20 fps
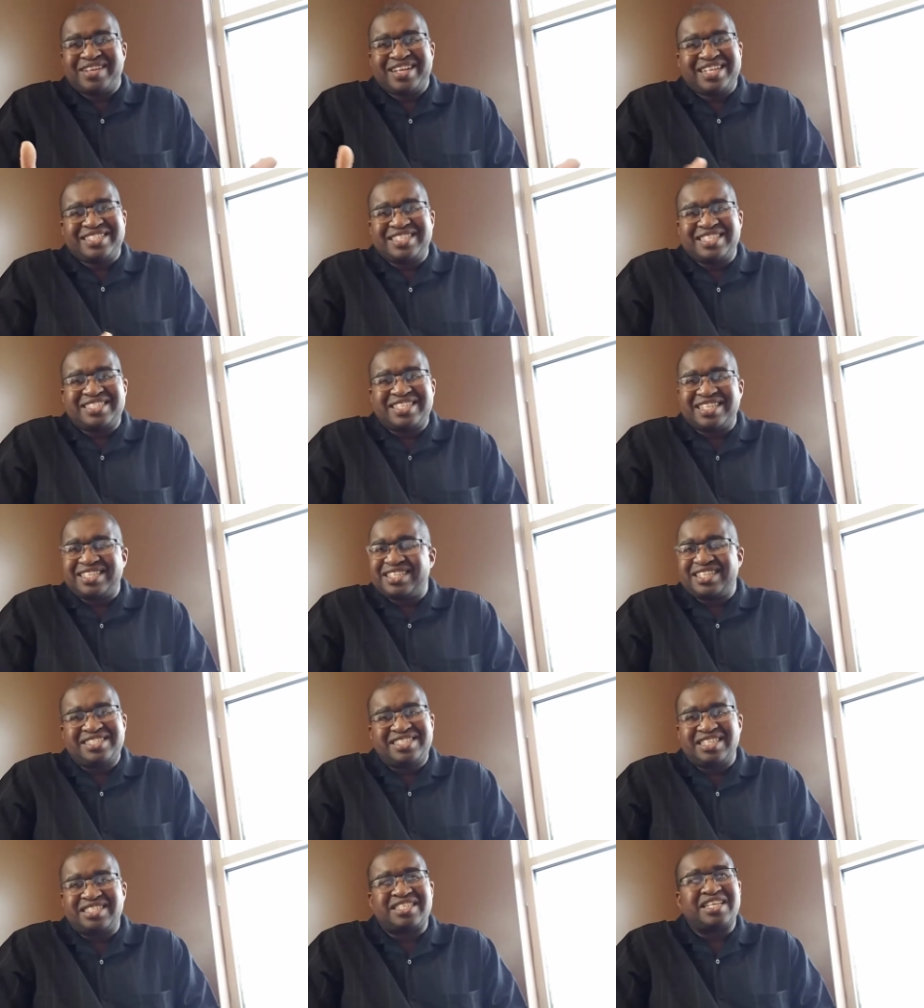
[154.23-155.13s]
It's just
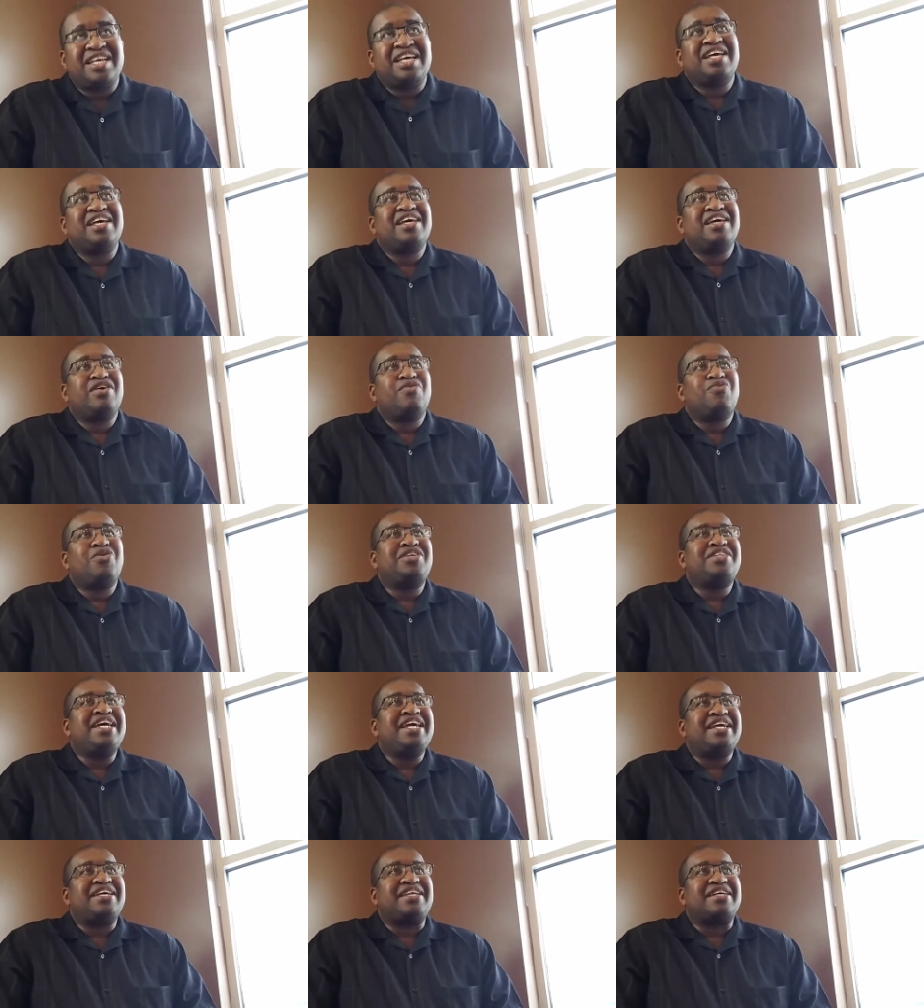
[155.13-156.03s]
it's just
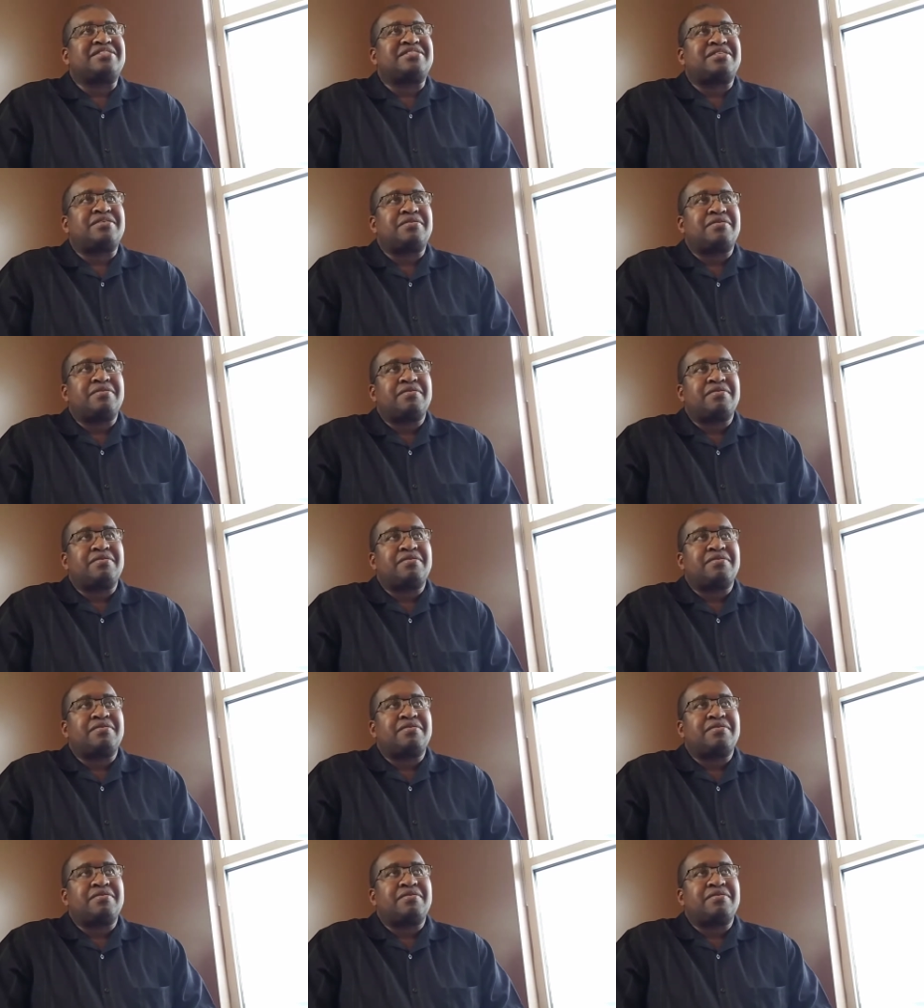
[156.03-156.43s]
ridiculous.